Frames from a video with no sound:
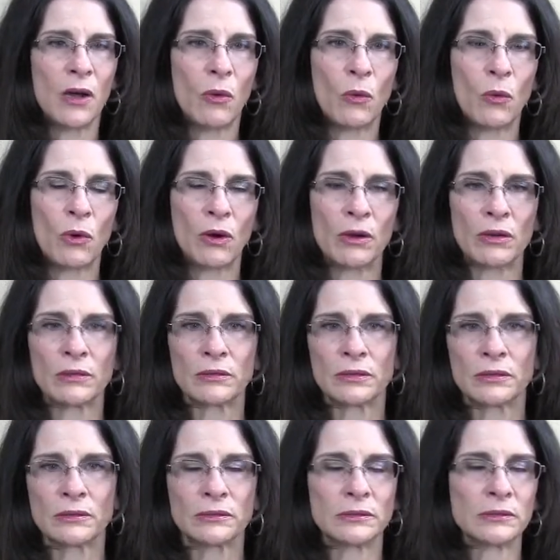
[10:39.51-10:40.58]
or
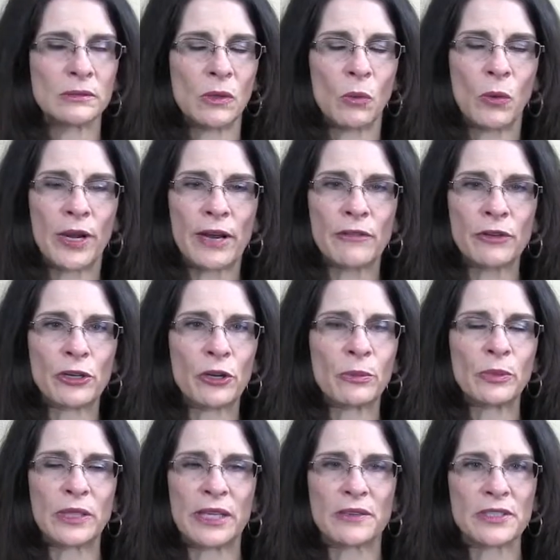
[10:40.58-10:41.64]
whatever your
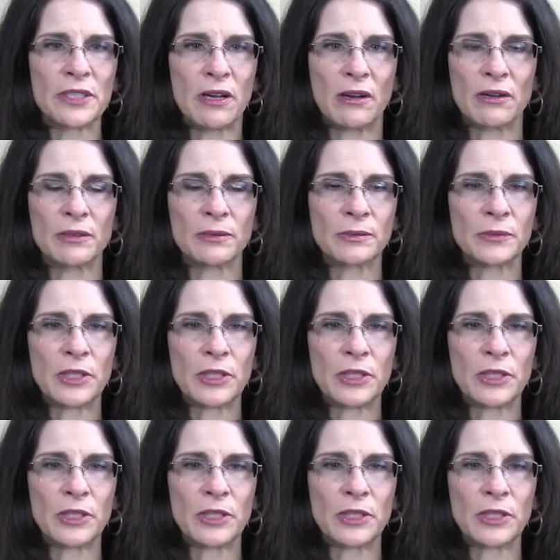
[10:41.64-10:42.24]
beliefs are.